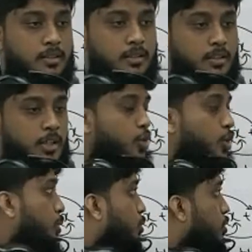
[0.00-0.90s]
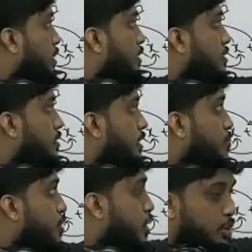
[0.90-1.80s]
You have to put this
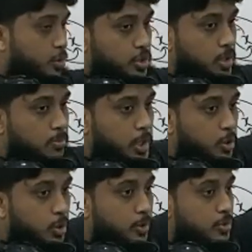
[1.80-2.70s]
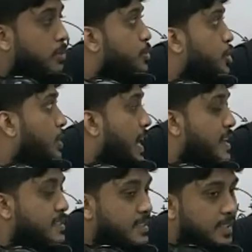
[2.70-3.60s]
substitution mean you have to substitute as
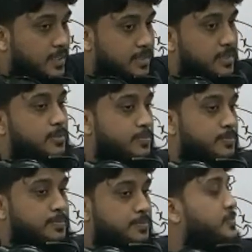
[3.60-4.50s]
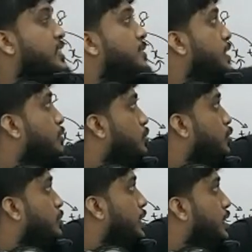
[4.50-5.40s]
it is. For
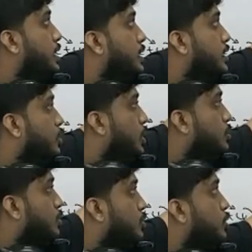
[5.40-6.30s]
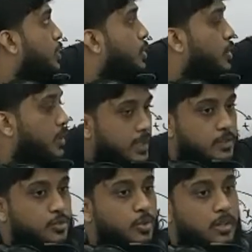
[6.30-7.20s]
b, you have to put 4 and you have to write as a
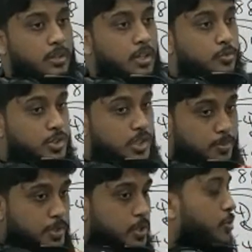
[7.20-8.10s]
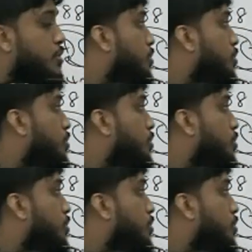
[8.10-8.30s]
square. For substitution, you get